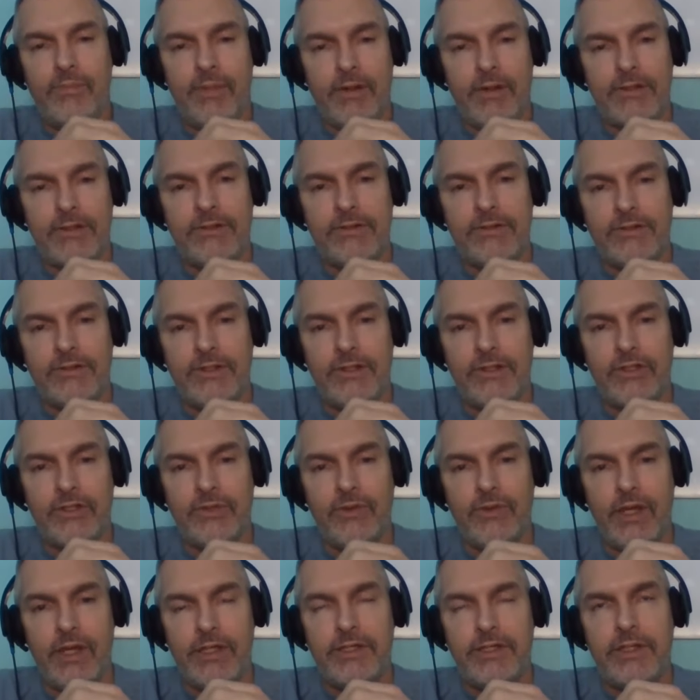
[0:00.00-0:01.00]
your personal
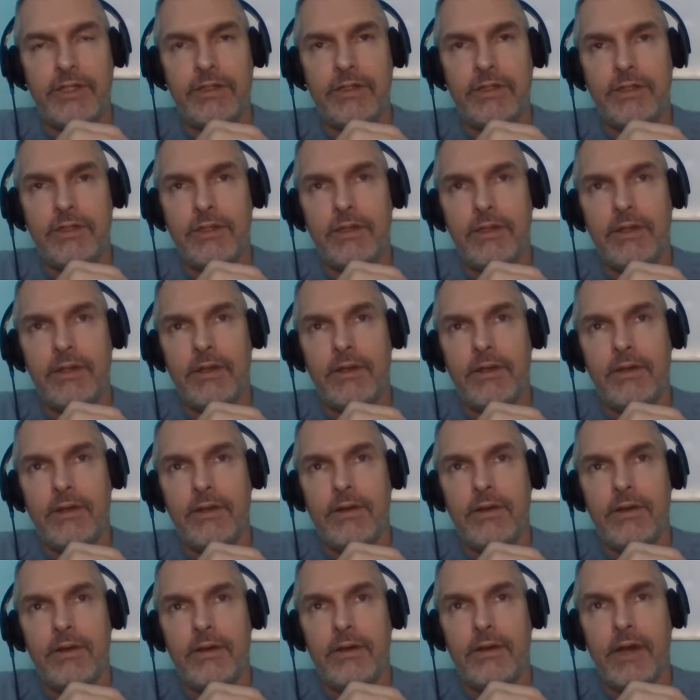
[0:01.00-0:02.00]
situation.
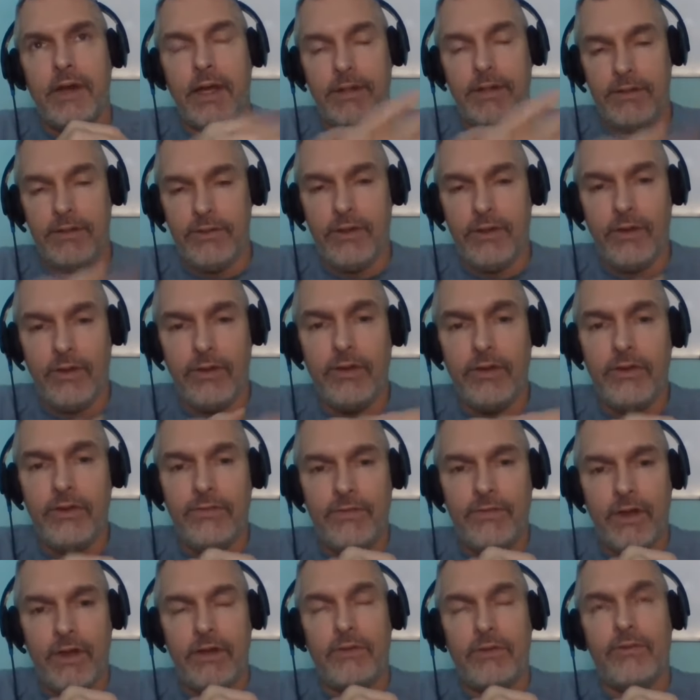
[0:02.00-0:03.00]
I do know that
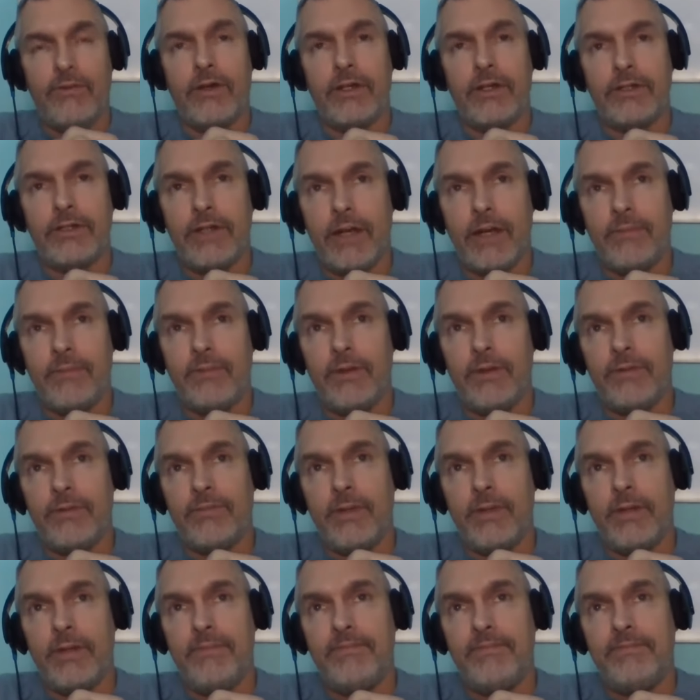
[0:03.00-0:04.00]
you've done a workshop with
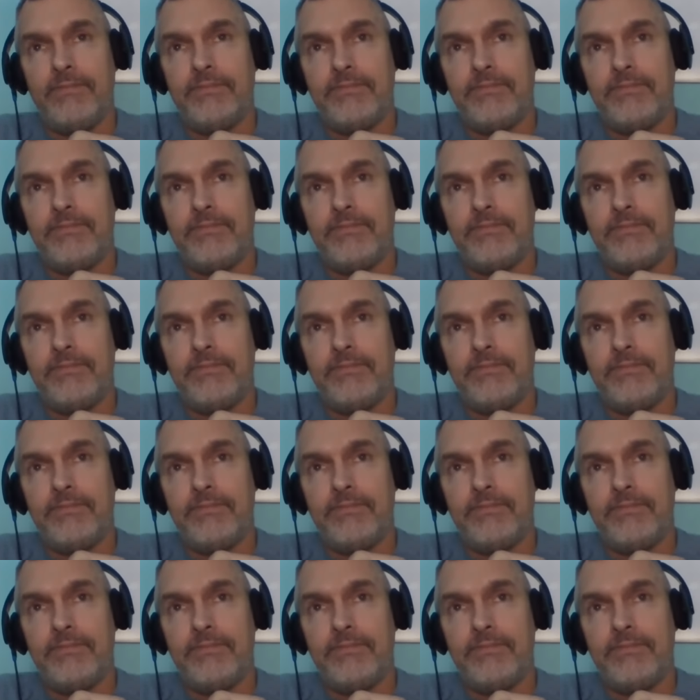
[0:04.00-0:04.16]
me.